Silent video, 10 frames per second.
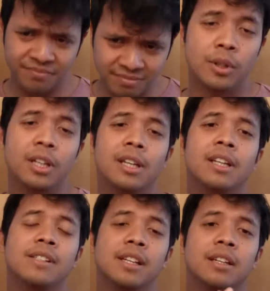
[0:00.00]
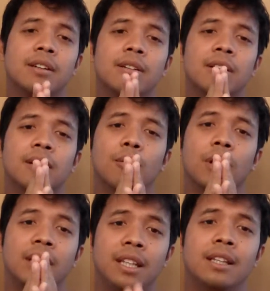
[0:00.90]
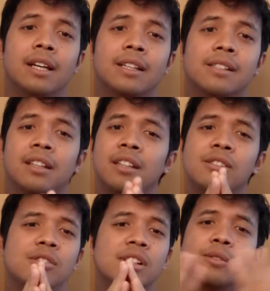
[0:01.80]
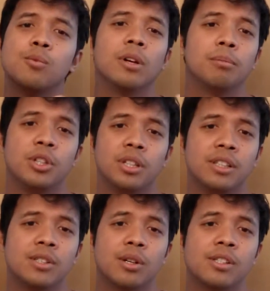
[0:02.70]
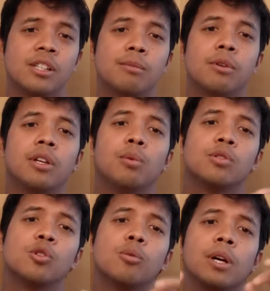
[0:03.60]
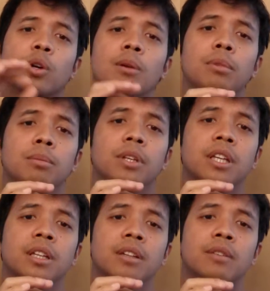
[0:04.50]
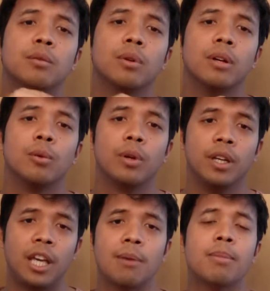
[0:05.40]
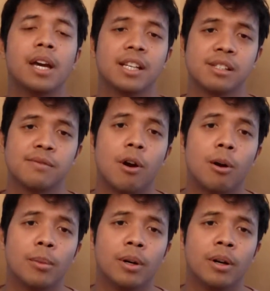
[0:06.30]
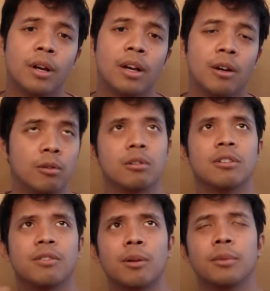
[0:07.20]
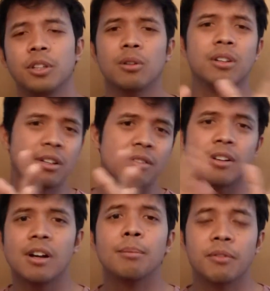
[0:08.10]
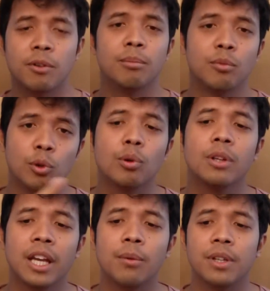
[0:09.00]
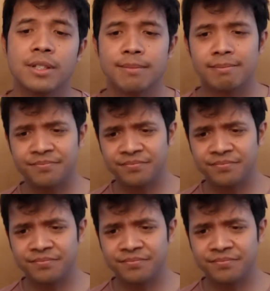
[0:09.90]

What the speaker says: So in the end, he said what he likes, he doesn't want Michelin stars anymore. He wants to go back to humble beginnings, where he came back as a farmer, or not farmer, you know, coming from rural areas.